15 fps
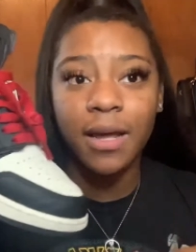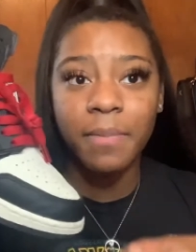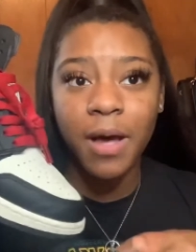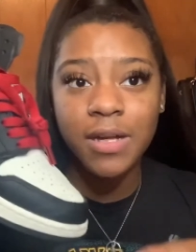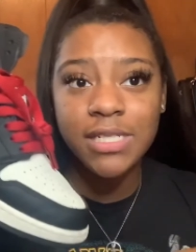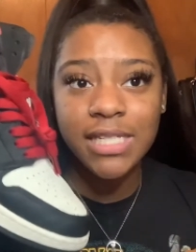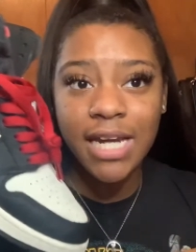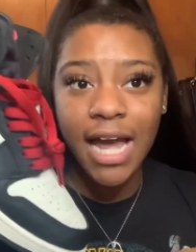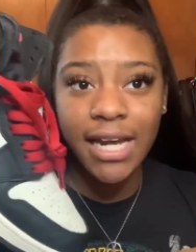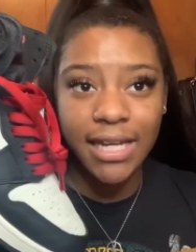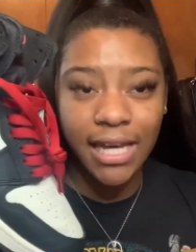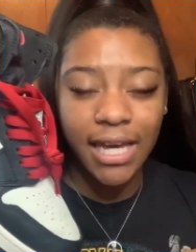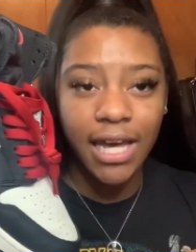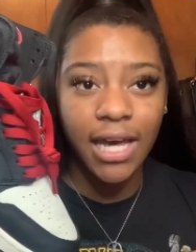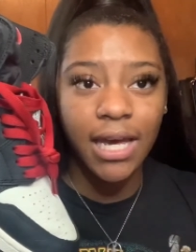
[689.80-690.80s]
hosting i
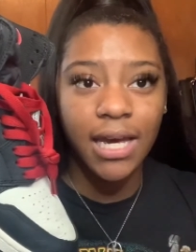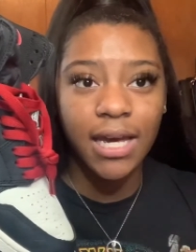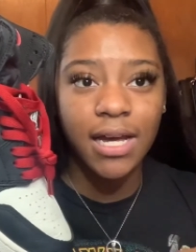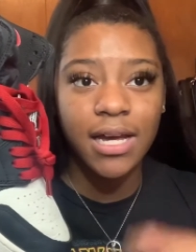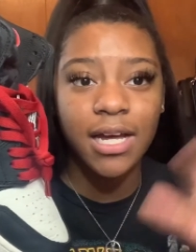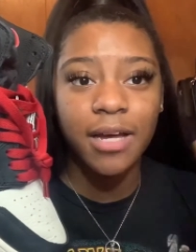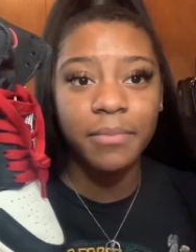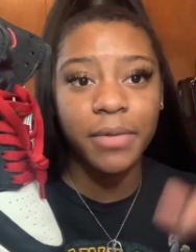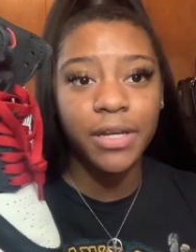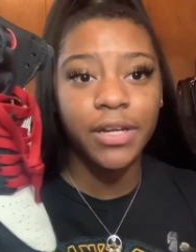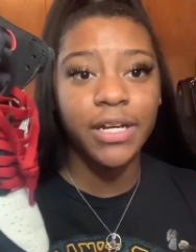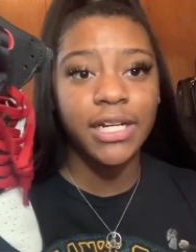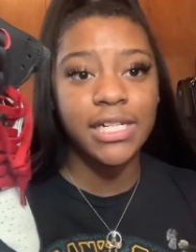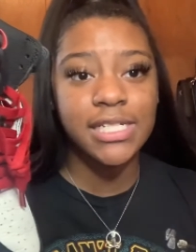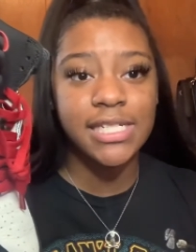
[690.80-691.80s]
did um, here
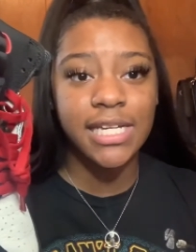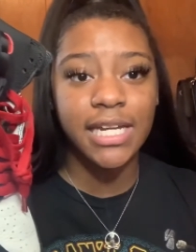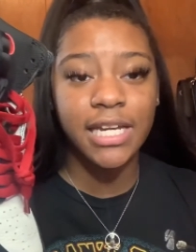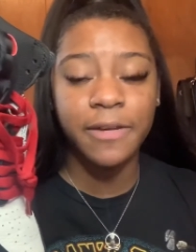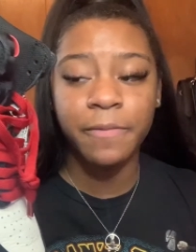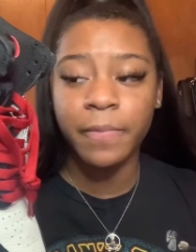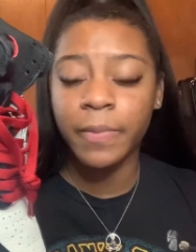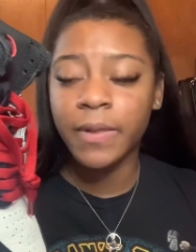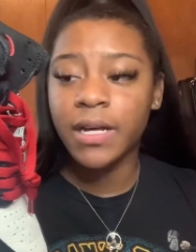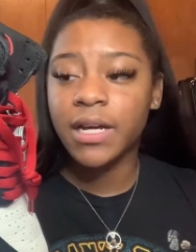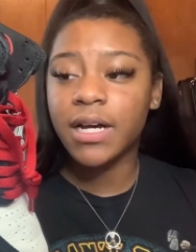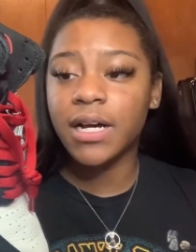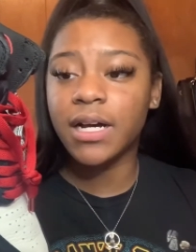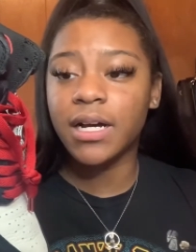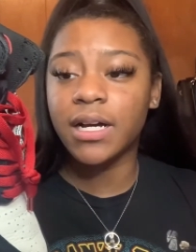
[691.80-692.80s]
in the city
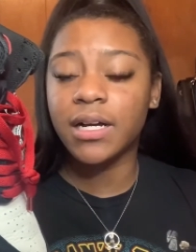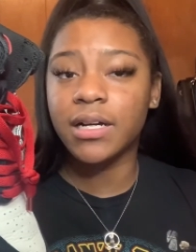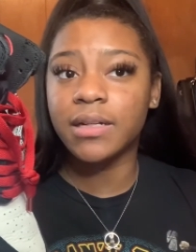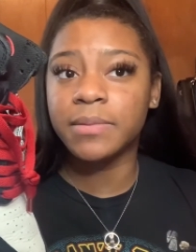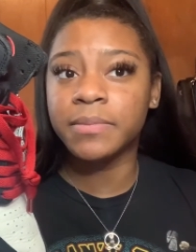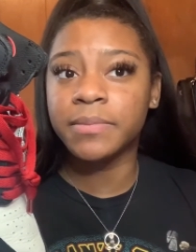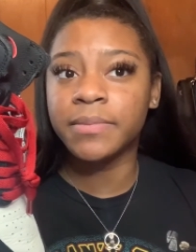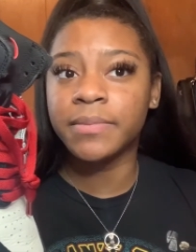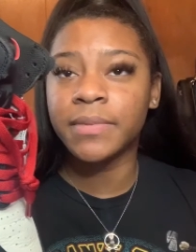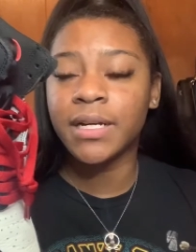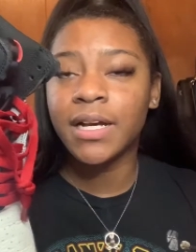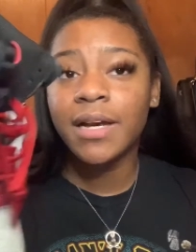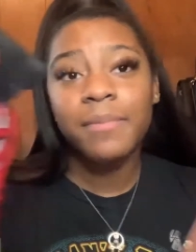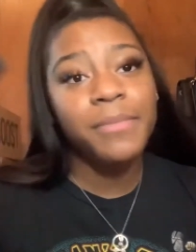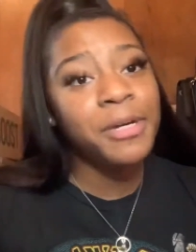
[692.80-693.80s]
um,
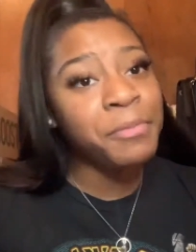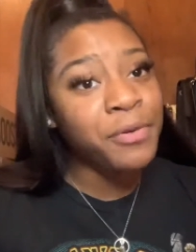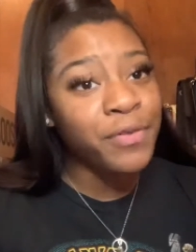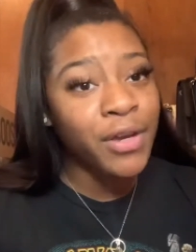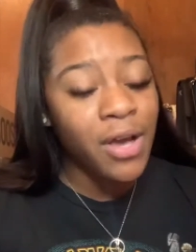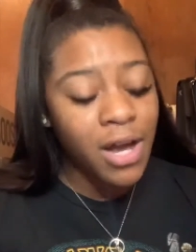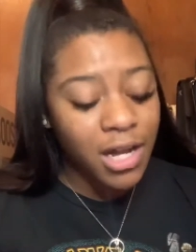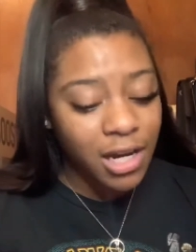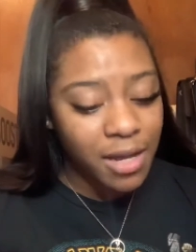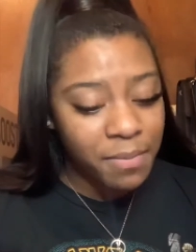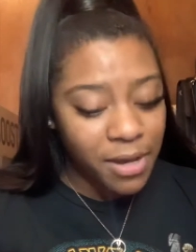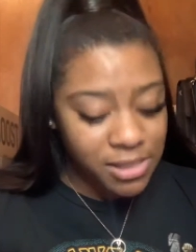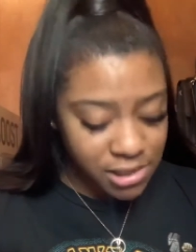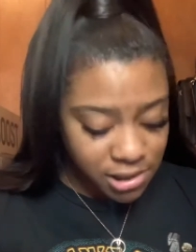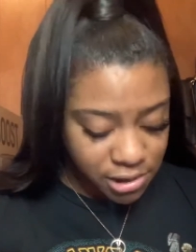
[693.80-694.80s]
book me for y'all club
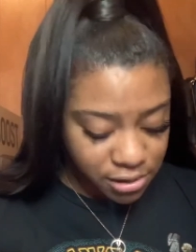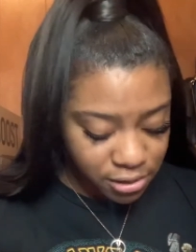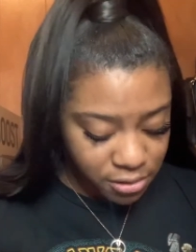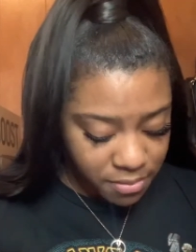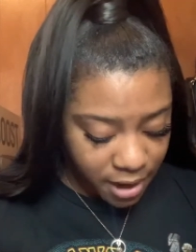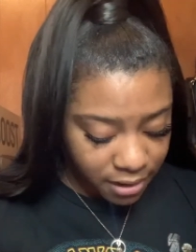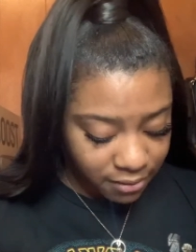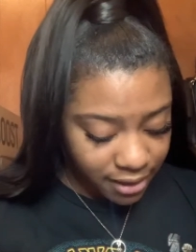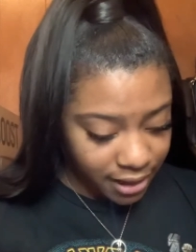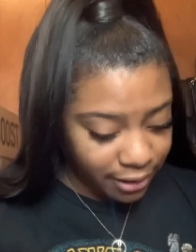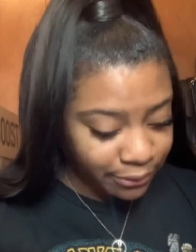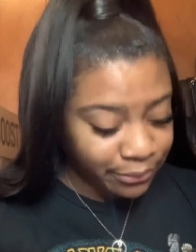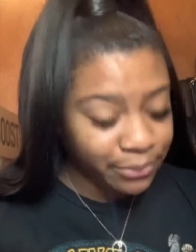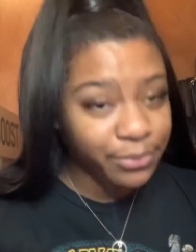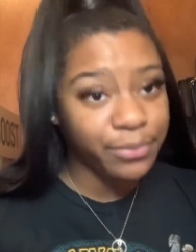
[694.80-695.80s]
hostings too by the way
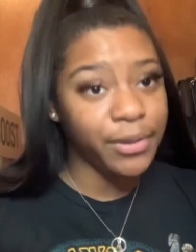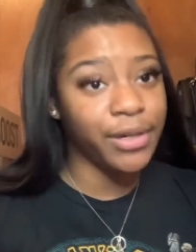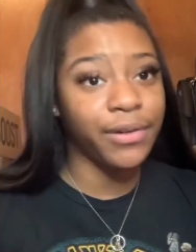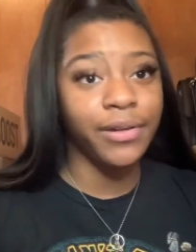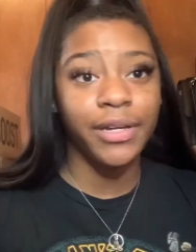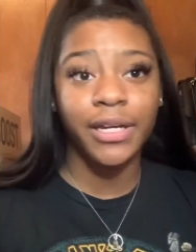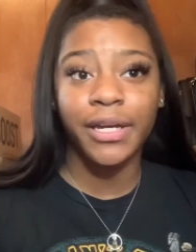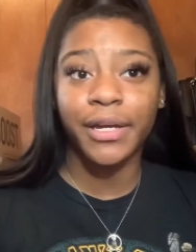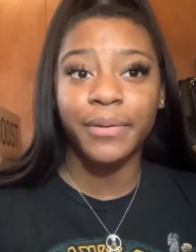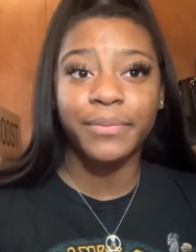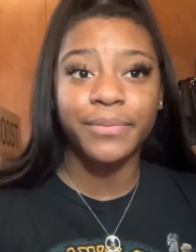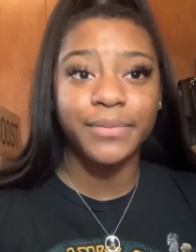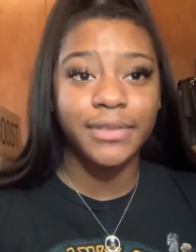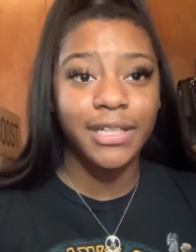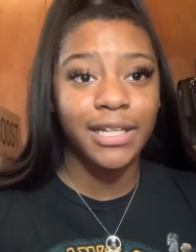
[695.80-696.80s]
period
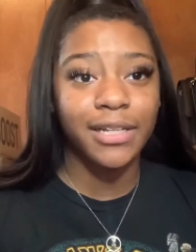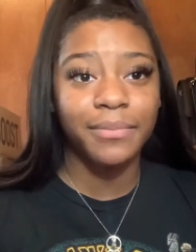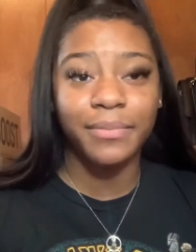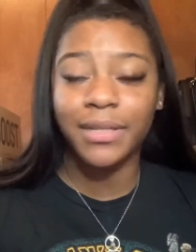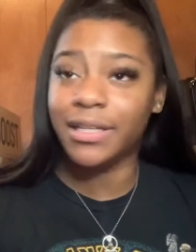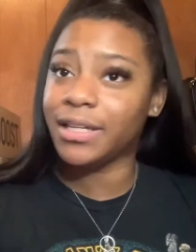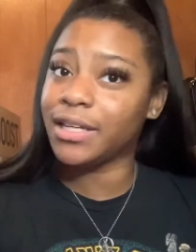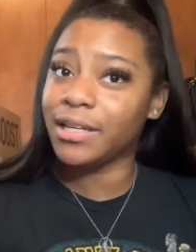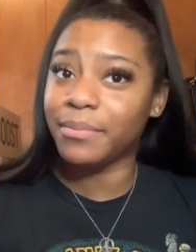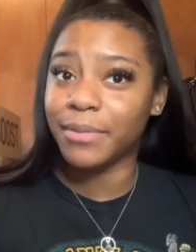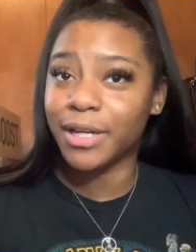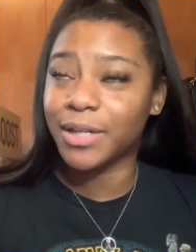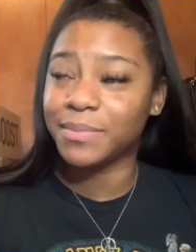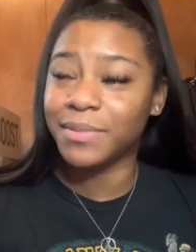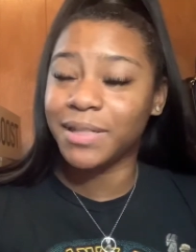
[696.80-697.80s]
dm me
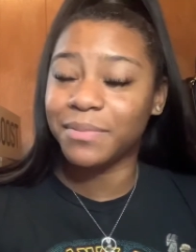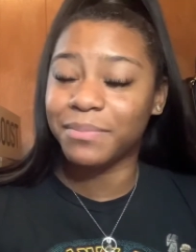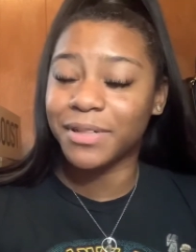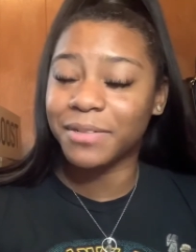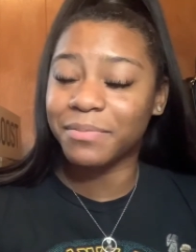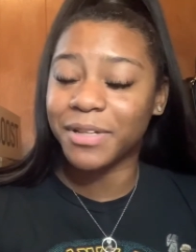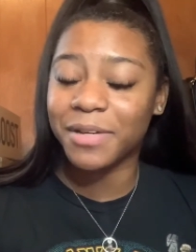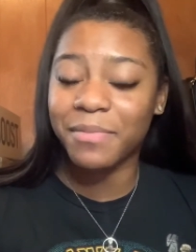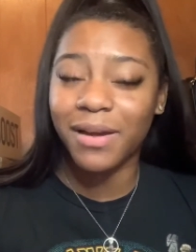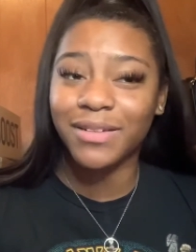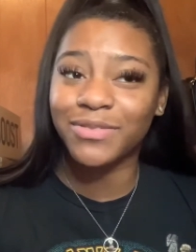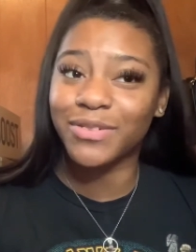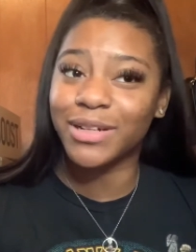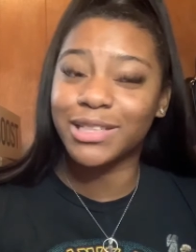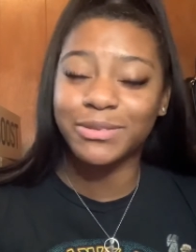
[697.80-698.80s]
email me book me and my
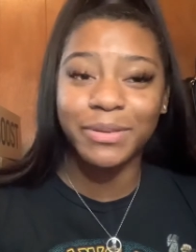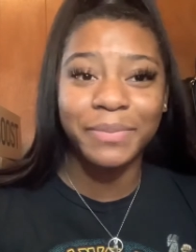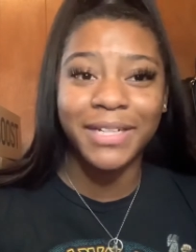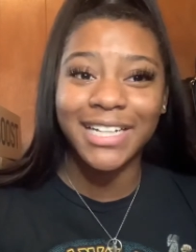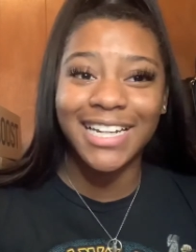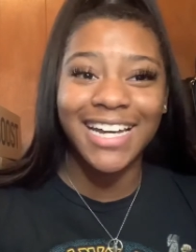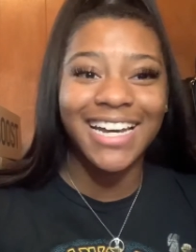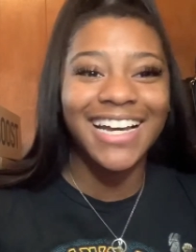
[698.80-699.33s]
friends we be lit